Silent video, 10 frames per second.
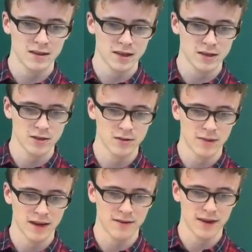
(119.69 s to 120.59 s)
This could
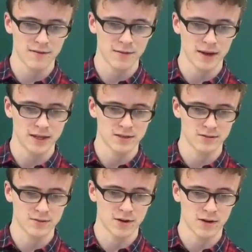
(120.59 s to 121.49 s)
make the information
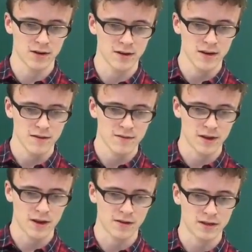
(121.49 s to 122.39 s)
wrong for
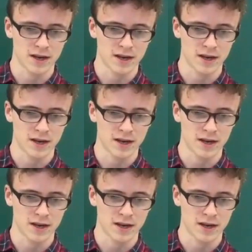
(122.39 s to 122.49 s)
the current